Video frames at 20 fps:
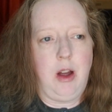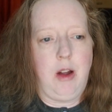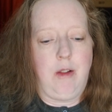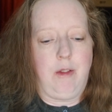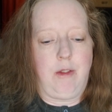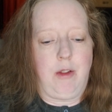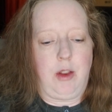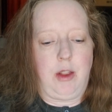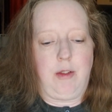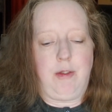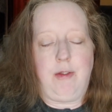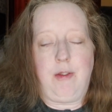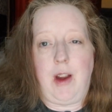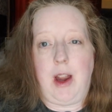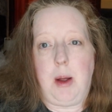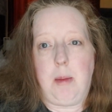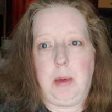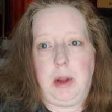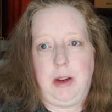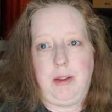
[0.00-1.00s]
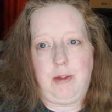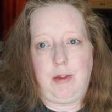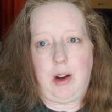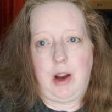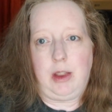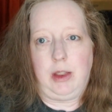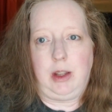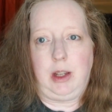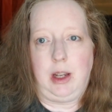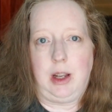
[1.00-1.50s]
for the
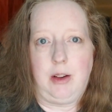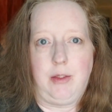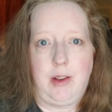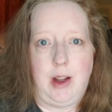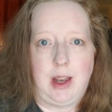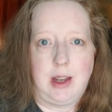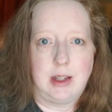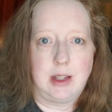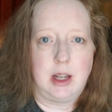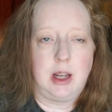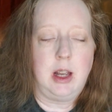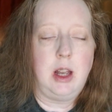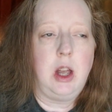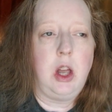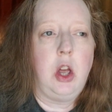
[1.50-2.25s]
family-friendly event.